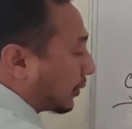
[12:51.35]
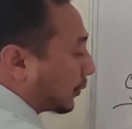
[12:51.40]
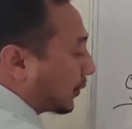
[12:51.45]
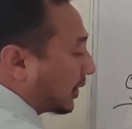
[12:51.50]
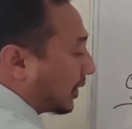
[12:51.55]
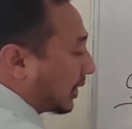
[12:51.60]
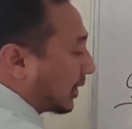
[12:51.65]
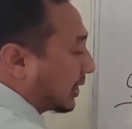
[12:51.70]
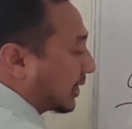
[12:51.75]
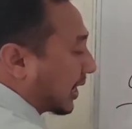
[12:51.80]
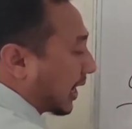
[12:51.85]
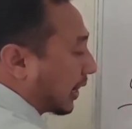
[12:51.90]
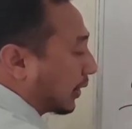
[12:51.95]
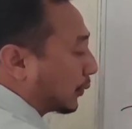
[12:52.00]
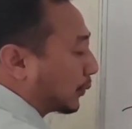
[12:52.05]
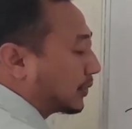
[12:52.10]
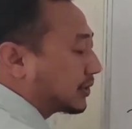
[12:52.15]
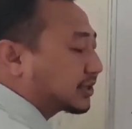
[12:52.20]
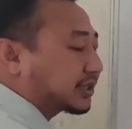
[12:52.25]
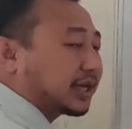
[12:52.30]
we inhale,
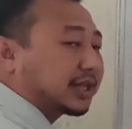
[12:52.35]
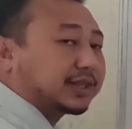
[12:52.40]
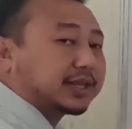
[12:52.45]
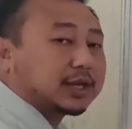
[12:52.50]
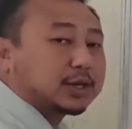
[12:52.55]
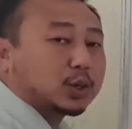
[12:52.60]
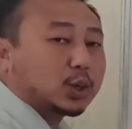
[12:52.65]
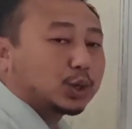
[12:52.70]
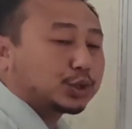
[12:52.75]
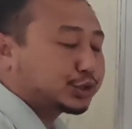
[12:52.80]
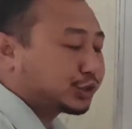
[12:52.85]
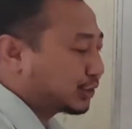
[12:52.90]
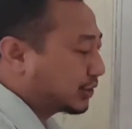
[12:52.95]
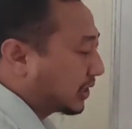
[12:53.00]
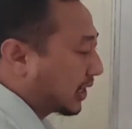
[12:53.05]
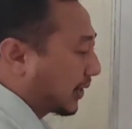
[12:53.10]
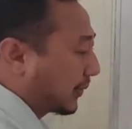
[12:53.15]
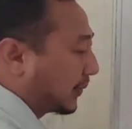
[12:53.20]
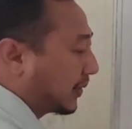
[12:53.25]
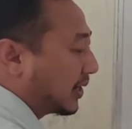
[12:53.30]
which contains
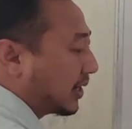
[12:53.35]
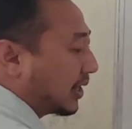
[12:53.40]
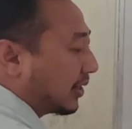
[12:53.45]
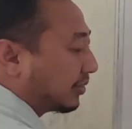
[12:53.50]
oxygen,